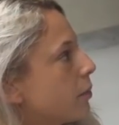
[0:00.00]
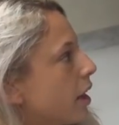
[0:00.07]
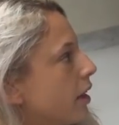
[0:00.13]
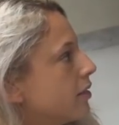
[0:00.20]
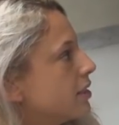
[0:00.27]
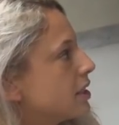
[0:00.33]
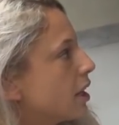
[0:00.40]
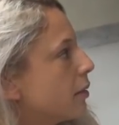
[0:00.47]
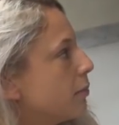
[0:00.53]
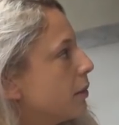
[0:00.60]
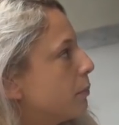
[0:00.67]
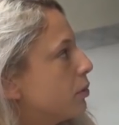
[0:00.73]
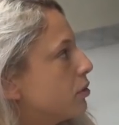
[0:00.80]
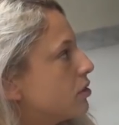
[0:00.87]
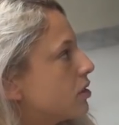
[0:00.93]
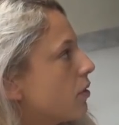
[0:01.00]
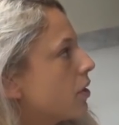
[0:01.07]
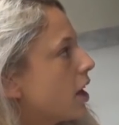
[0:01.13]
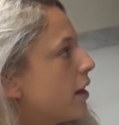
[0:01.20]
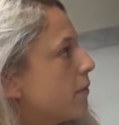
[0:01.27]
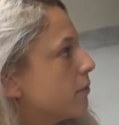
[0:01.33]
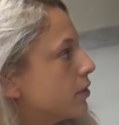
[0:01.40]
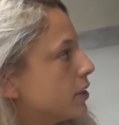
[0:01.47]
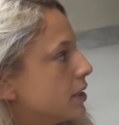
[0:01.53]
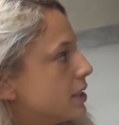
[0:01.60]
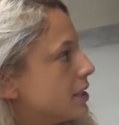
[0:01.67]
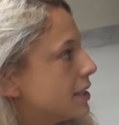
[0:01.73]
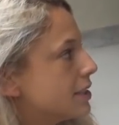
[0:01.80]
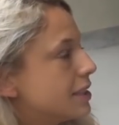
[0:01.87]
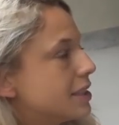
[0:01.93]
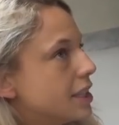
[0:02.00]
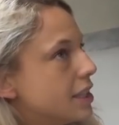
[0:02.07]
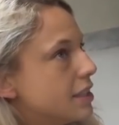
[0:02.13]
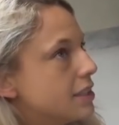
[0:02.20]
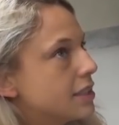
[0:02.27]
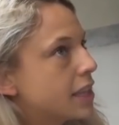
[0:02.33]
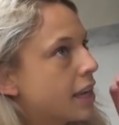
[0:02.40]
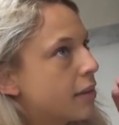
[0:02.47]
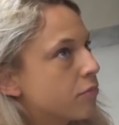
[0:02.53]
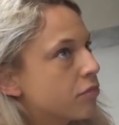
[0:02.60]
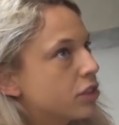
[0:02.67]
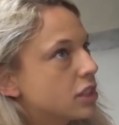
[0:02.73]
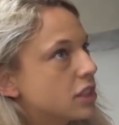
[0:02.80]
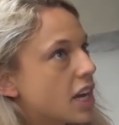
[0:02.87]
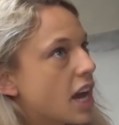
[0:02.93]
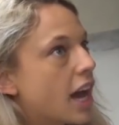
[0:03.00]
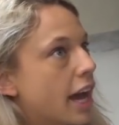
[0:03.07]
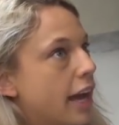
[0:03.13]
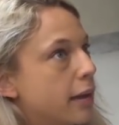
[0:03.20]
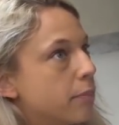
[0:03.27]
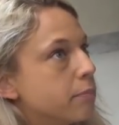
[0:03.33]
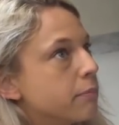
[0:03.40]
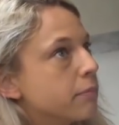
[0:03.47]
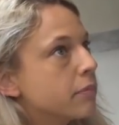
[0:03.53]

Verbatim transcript: but I always tell people don't aim for a distance, aim for a time.